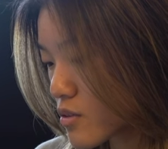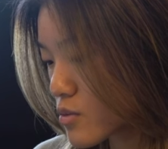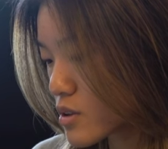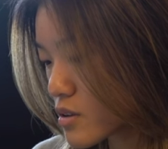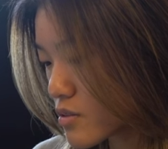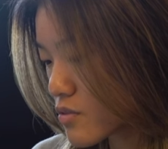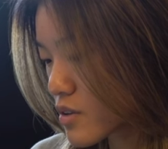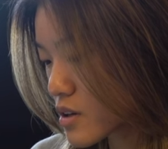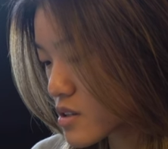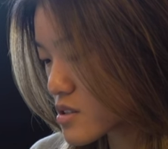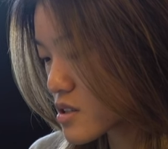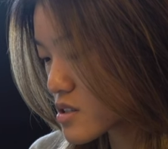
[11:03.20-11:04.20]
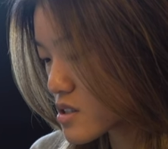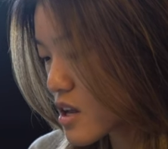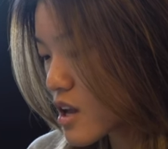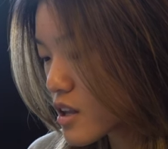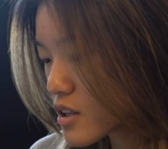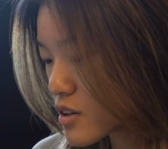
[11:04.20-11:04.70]
What the fuck is this?
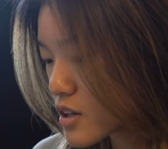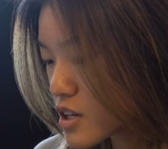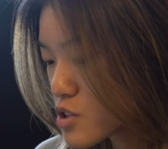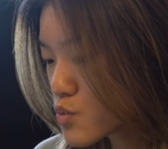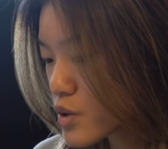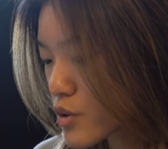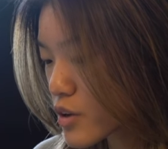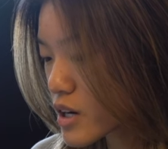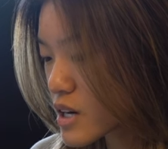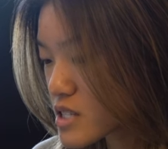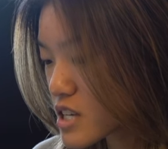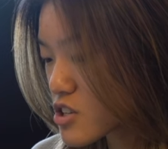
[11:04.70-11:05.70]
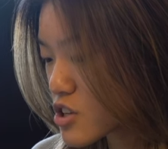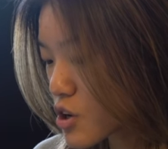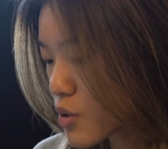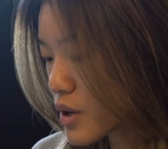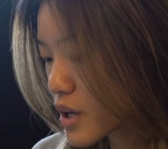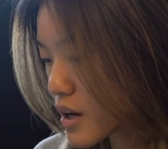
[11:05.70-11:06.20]
There is reorganization
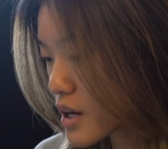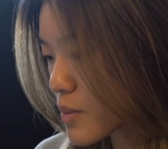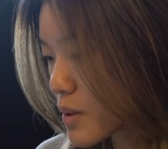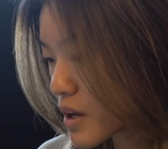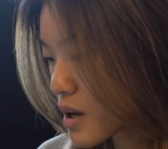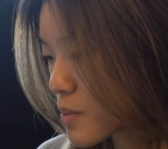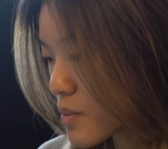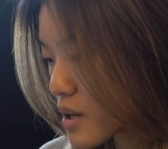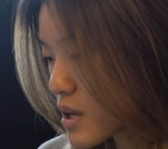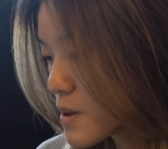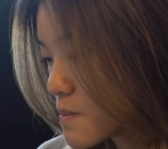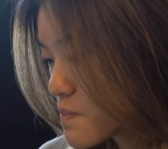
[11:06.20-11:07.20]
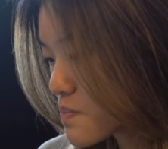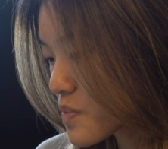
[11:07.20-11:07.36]
going on at my company.